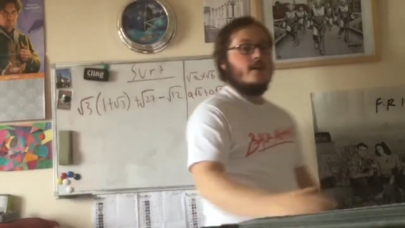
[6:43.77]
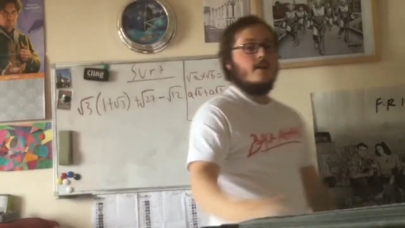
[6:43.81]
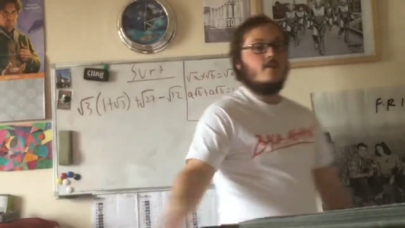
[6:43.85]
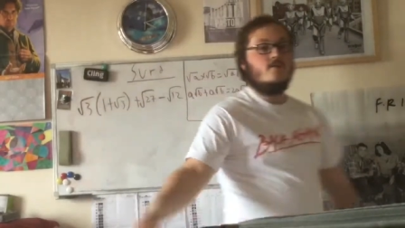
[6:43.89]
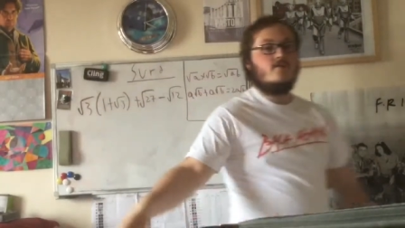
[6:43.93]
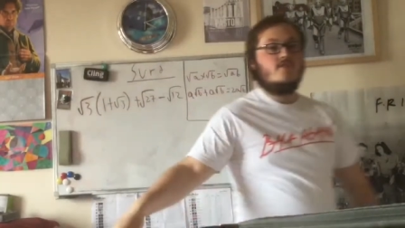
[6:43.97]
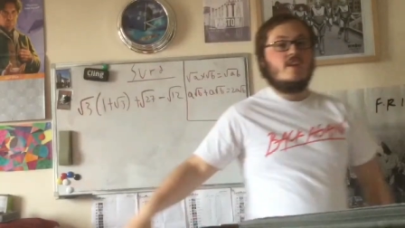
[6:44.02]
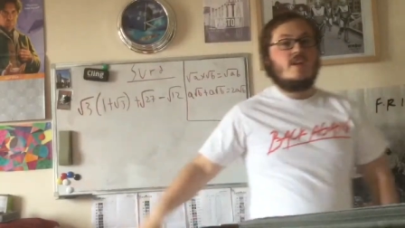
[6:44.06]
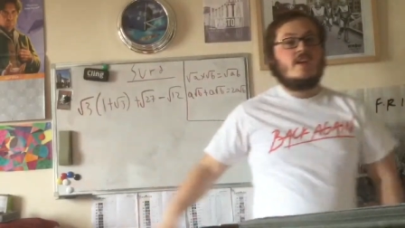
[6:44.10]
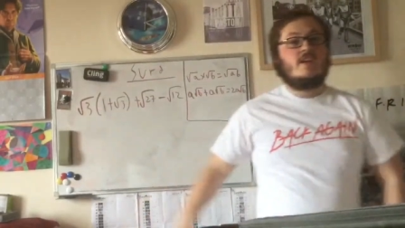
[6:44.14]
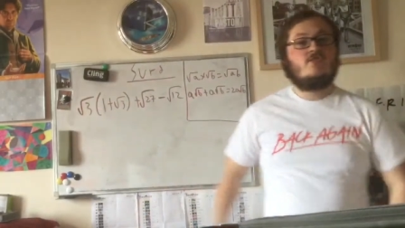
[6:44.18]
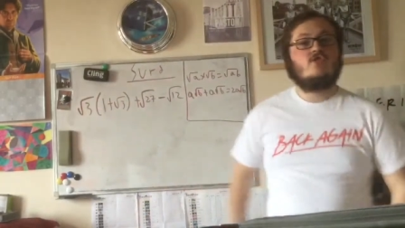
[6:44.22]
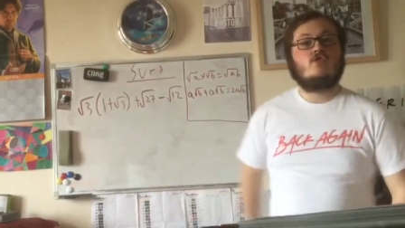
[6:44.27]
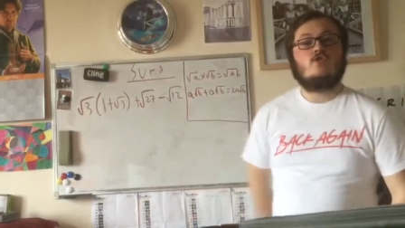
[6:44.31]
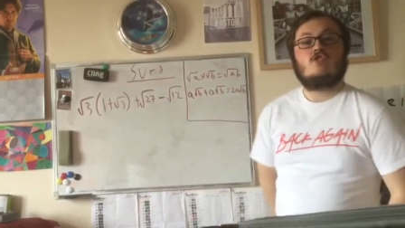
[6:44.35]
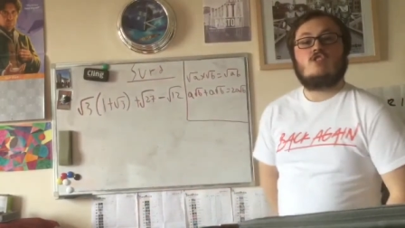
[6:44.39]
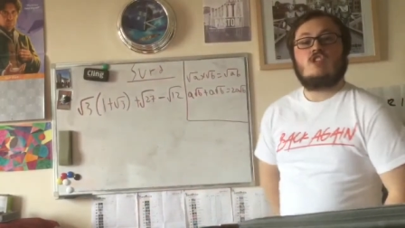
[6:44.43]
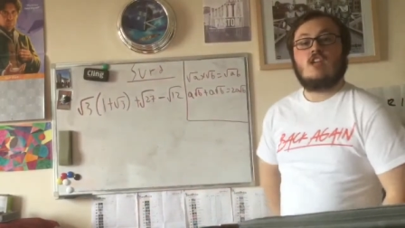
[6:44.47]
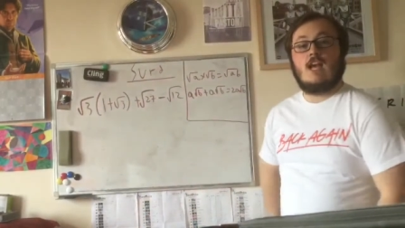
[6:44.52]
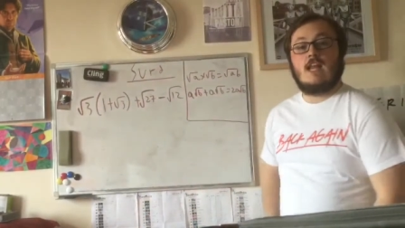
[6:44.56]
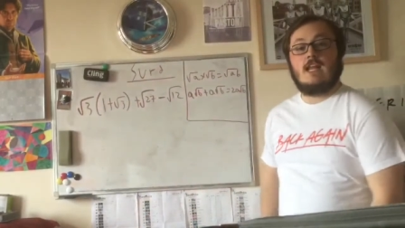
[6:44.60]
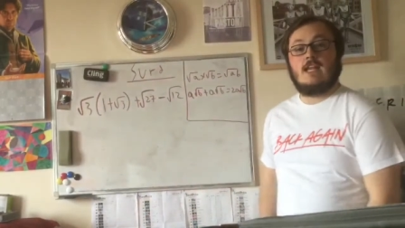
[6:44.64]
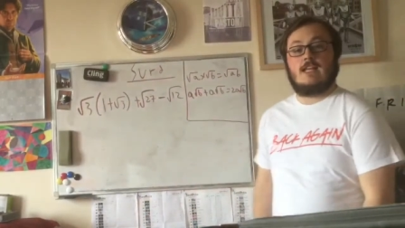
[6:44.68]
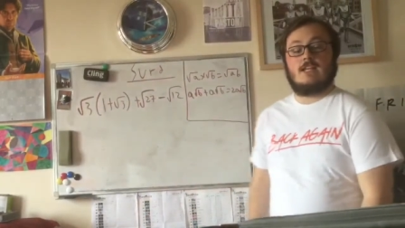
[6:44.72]
So here's your
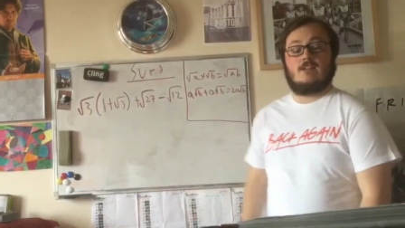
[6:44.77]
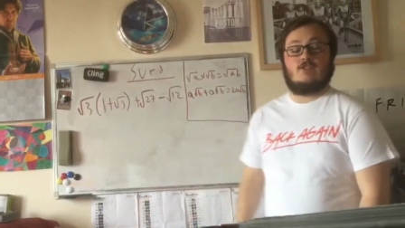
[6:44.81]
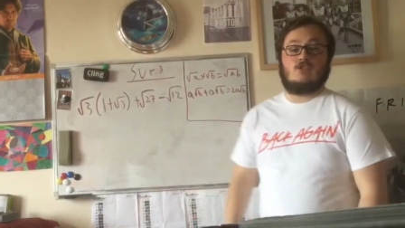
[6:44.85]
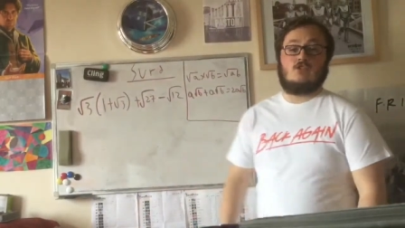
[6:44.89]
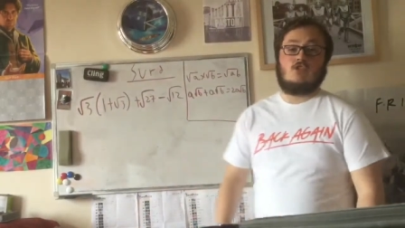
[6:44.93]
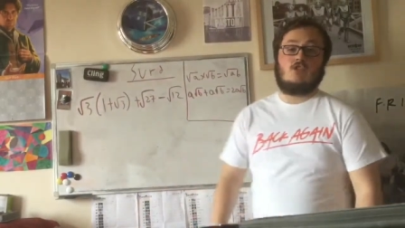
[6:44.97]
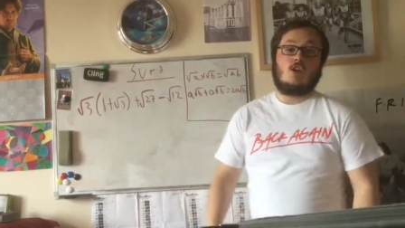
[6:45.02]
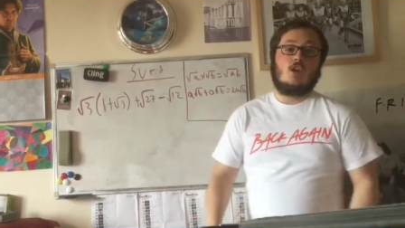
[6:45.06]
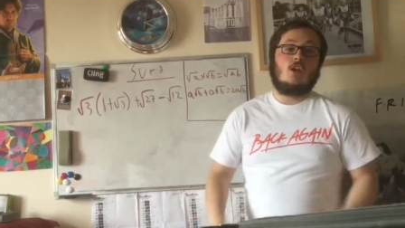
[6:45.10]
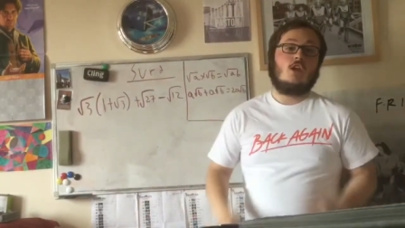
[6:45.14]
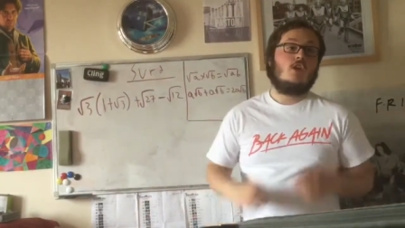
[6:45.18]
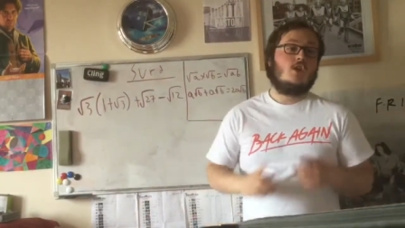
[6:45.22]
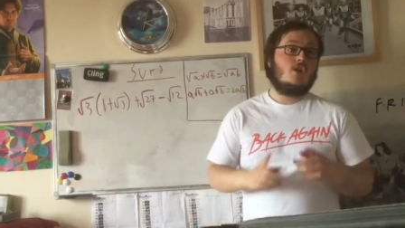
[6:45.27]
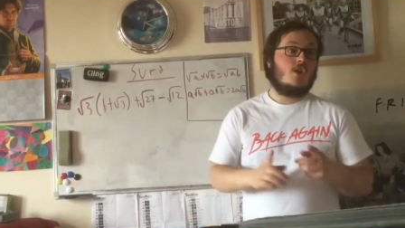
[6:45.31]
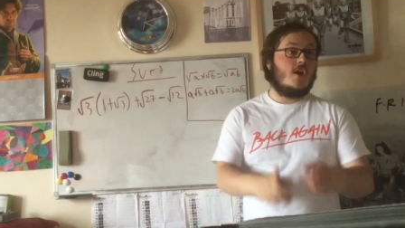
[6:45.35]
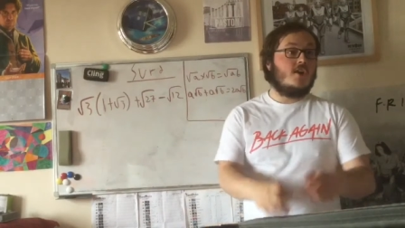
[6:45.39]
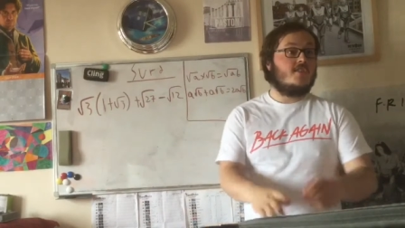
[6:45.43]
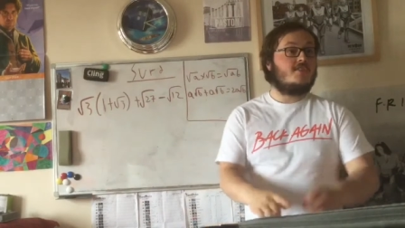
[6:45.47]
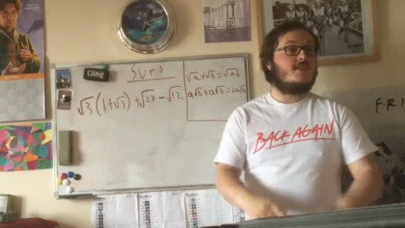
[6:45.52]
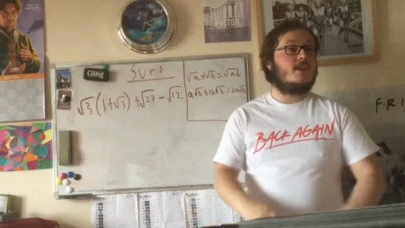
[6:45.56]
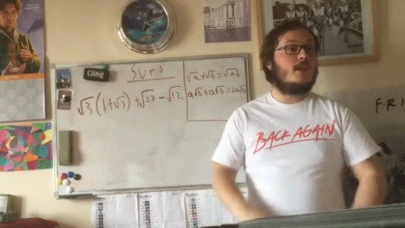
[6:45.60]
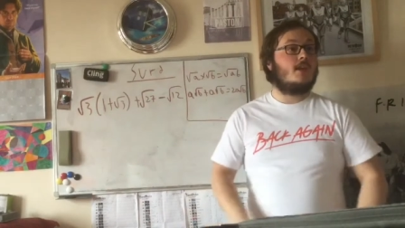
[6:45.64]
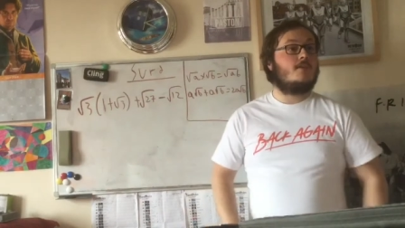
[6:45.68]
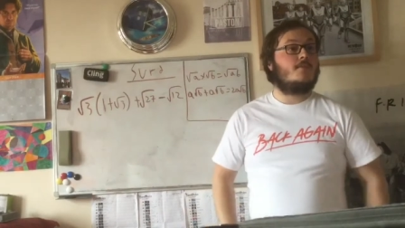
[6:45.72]
challenge.
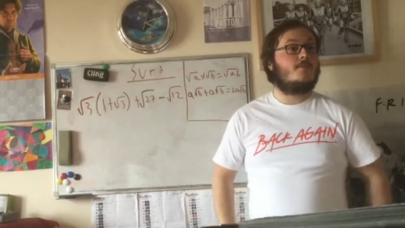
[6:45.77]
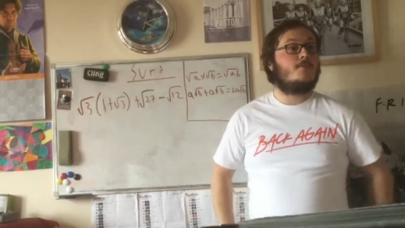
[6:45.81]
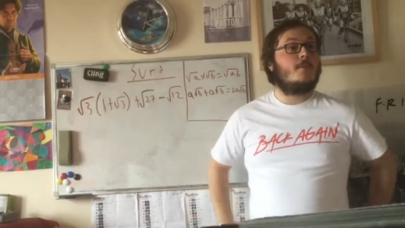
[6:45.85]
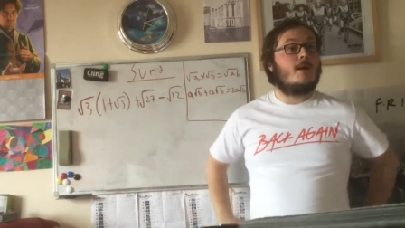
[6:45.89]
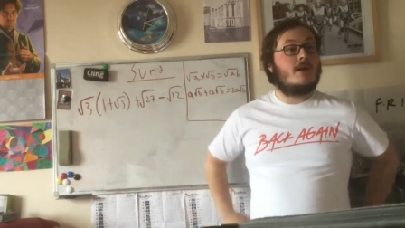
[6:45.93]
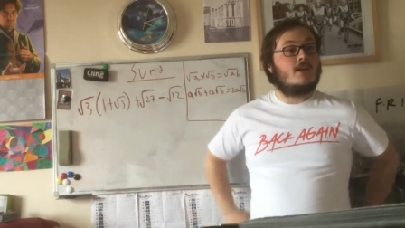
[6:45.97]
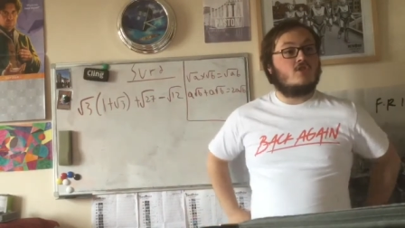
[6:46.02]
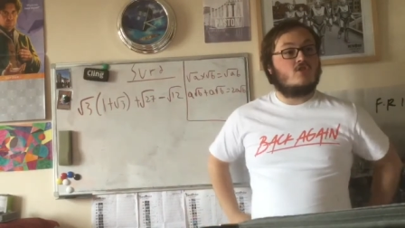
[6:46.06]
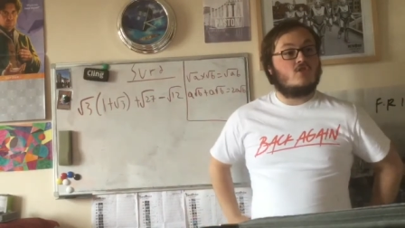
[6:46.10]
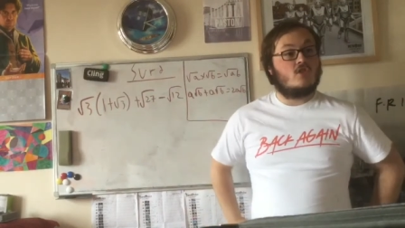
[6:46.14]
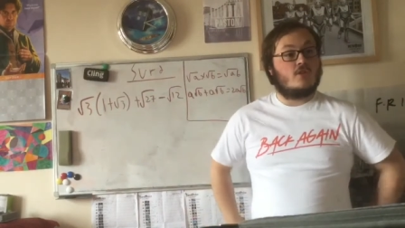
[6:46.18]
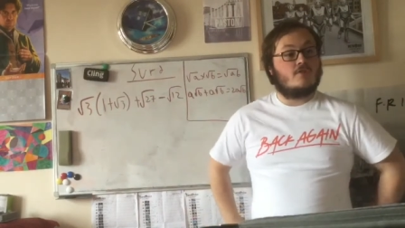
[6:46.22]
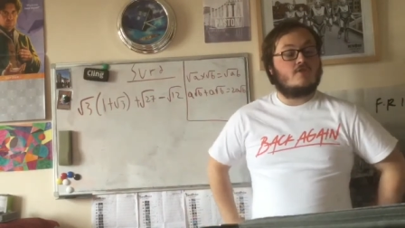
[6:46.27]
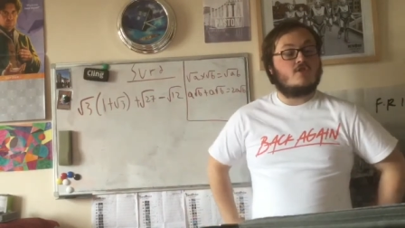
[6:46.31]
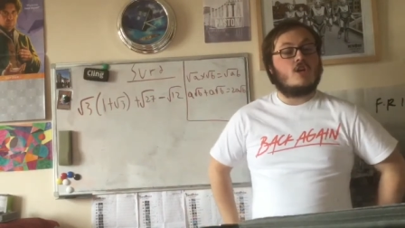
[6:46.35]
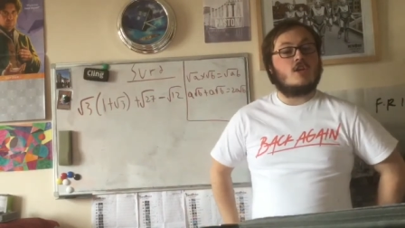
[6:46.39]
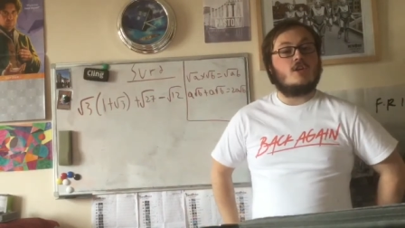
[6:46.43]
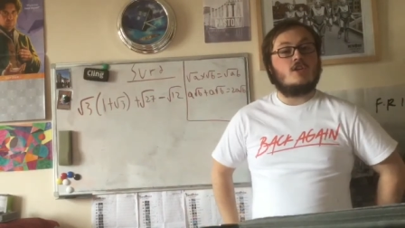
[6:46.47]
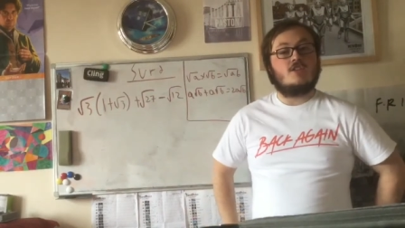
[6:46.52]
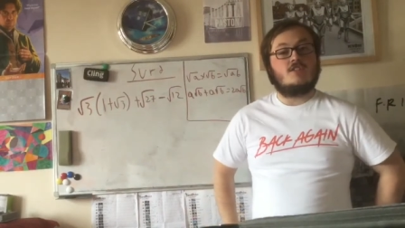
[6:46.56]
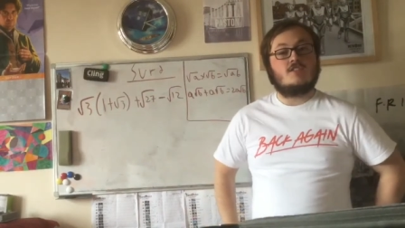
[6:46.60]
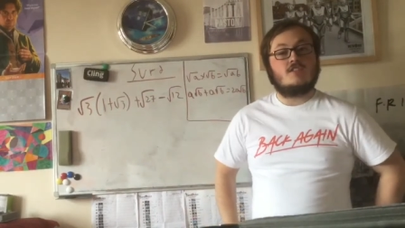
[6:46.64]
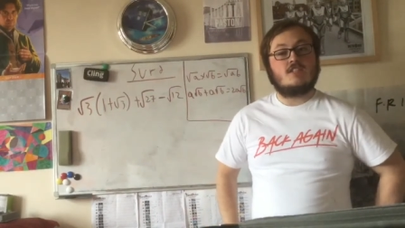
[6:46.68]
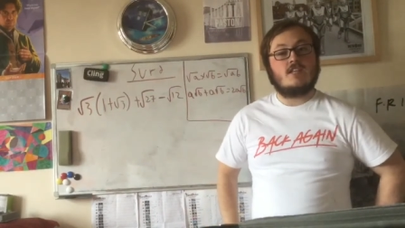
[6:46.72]
Using the information I've shown you
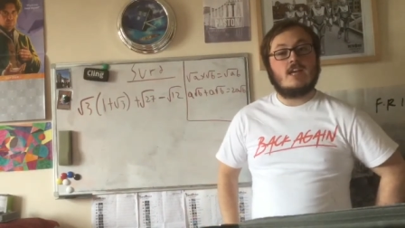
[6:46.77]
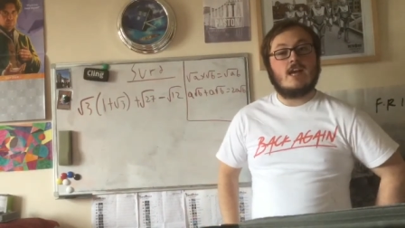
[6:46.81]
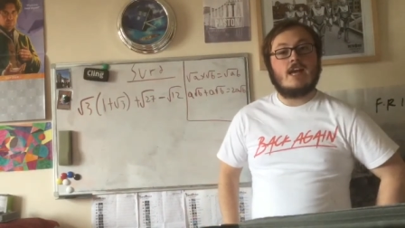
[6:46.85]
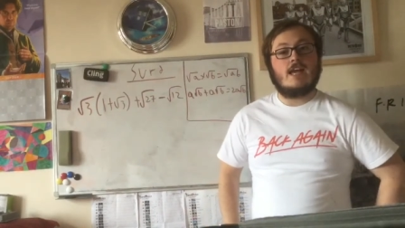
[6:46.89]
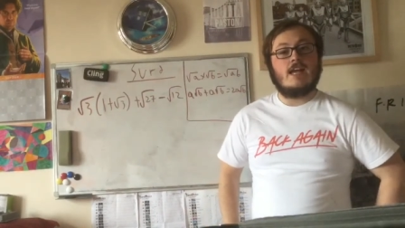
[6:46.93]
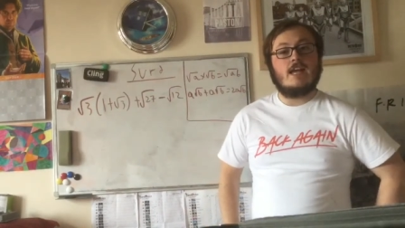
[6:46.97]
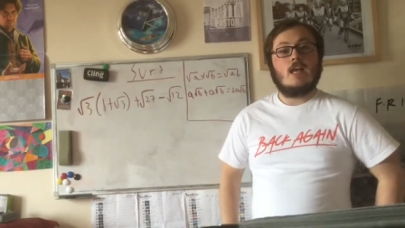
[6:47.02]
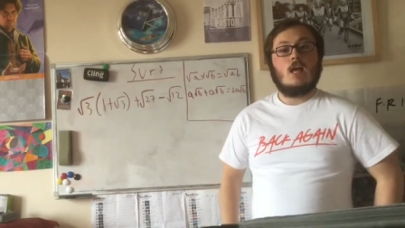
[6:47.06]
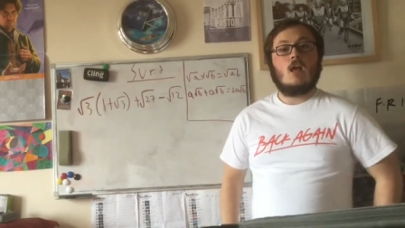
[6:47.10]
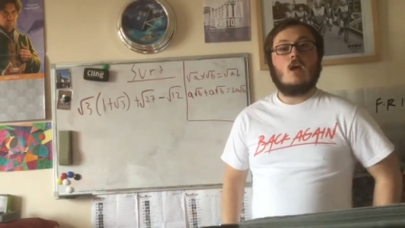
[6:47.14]
today,